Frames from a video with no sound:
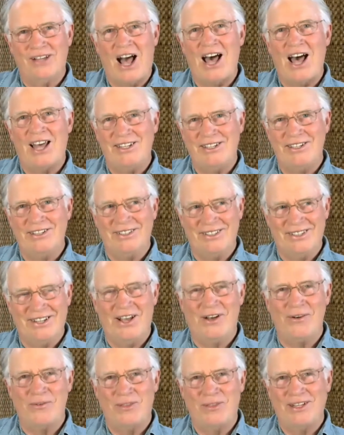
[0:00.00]
hot
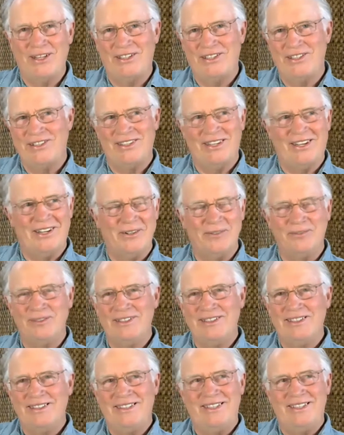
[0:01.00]
love that's
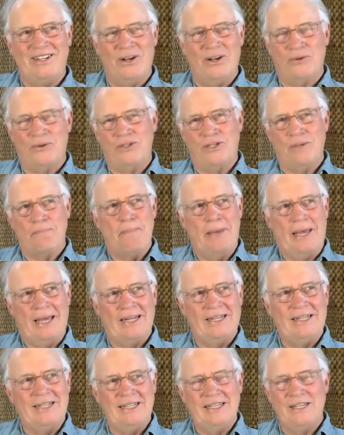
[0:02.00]

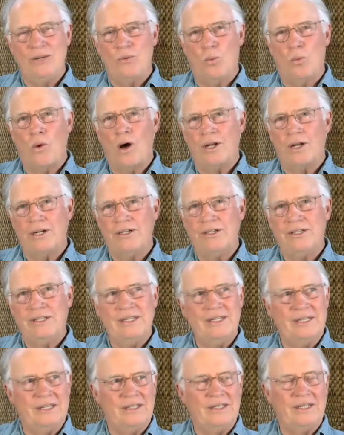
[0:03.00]
demanding,
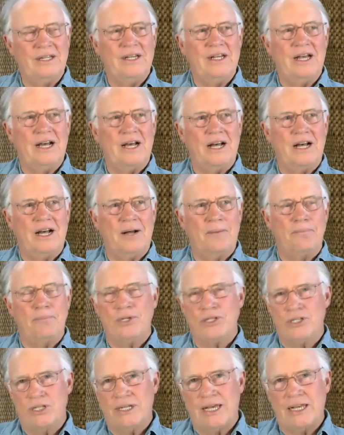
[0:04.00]
wanting,
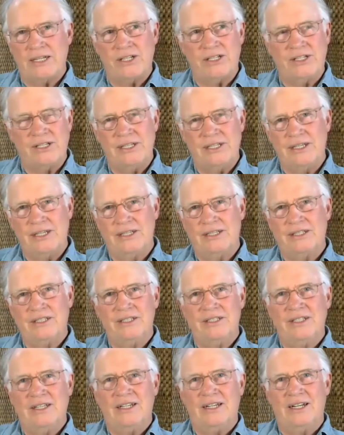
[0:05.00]
possessing,
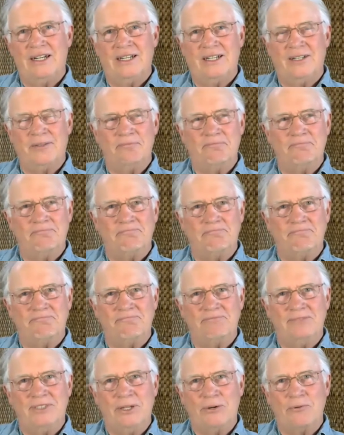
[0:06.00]

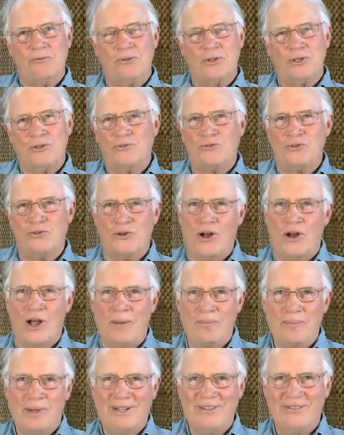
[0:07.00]
full of
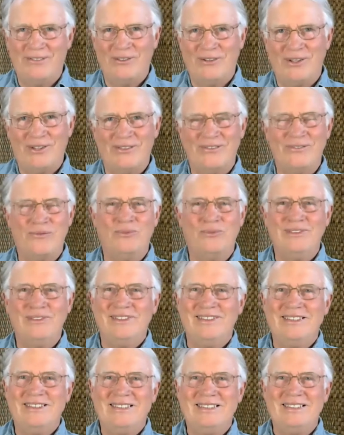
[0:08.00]
drama, full of
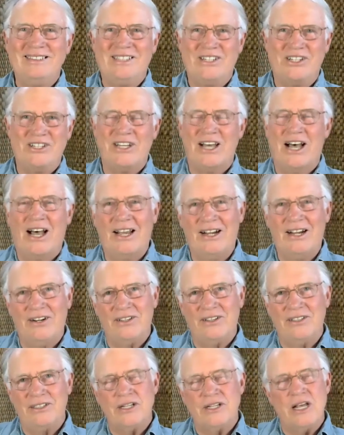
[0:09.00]

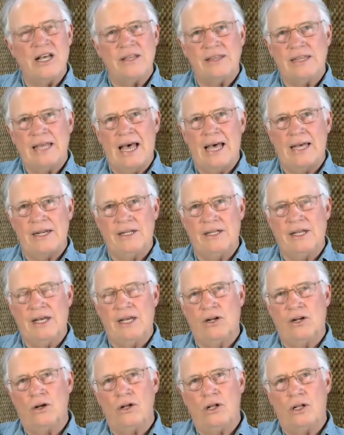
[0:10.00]
desire. It's not that
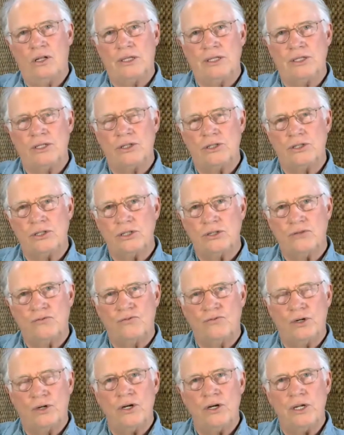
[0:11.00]
at all. It's just this
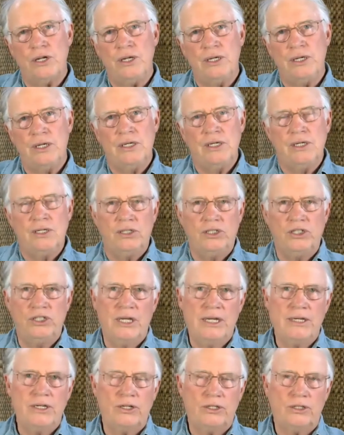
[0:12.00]
very
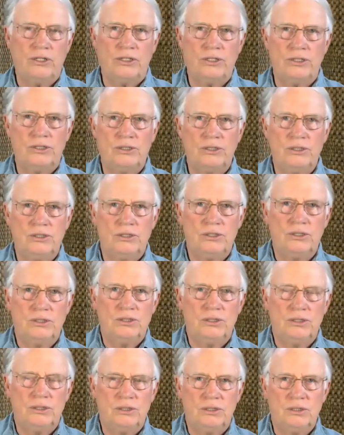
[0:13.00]
gentle,
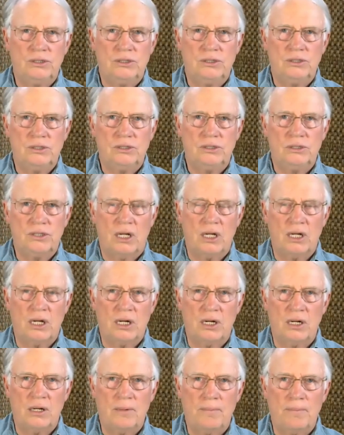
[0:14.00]

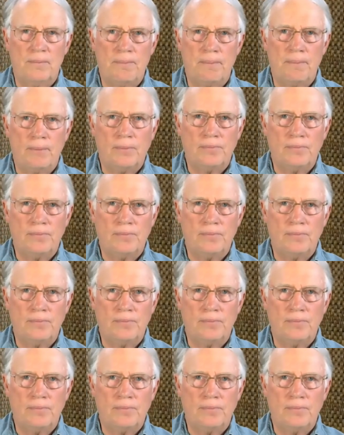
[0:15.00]
um,